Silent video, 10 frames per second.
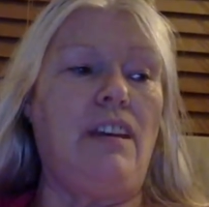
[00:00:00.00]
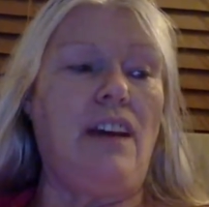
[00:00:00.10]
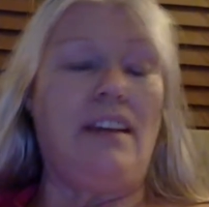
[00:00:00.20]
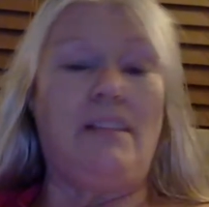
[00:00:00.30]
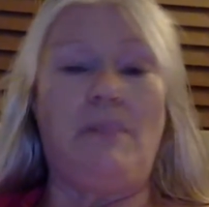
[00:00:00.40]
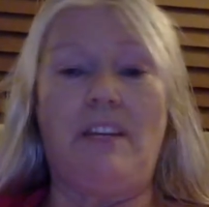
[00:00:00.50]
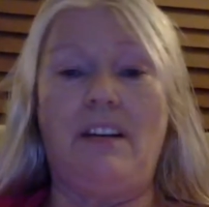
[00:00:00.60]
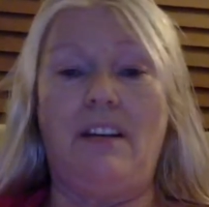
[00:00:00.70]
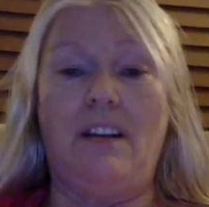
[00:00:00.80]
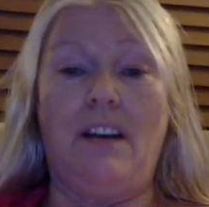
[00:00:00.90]
has been
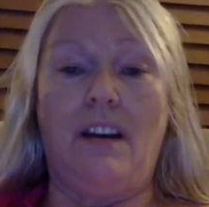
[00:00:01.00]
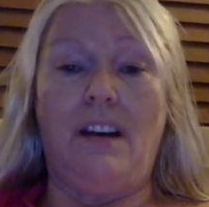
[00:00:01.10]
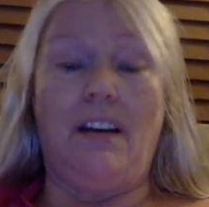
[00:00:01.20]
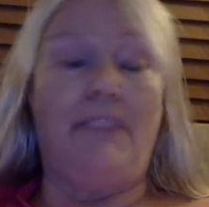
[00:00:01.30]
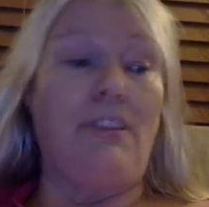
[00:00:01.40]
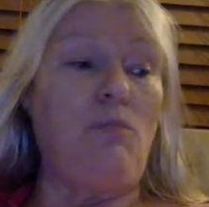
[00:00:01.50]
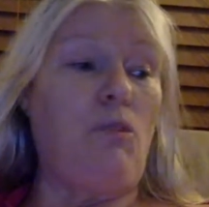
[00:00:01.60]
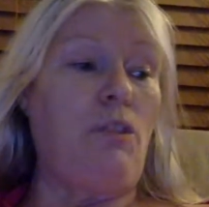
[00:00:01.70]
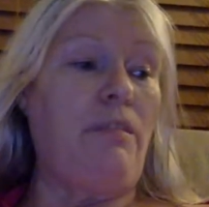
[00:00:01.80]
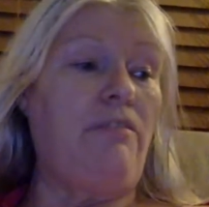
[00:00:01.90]
in a few
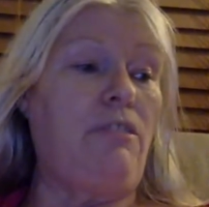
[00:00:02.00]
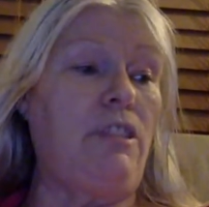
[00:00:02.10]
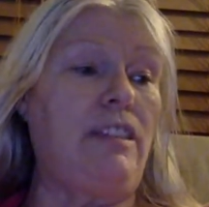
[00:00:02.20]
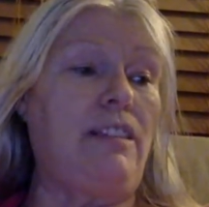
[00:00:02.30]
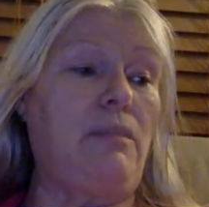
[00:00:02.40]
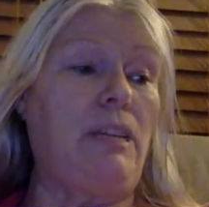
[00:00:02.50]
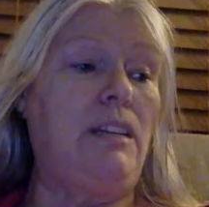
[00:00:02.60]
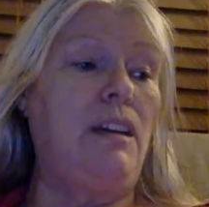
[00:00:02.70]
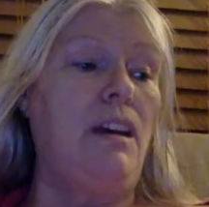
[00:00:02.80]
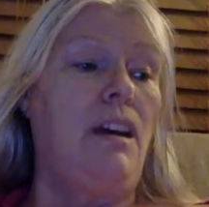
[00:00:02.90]
more before this one.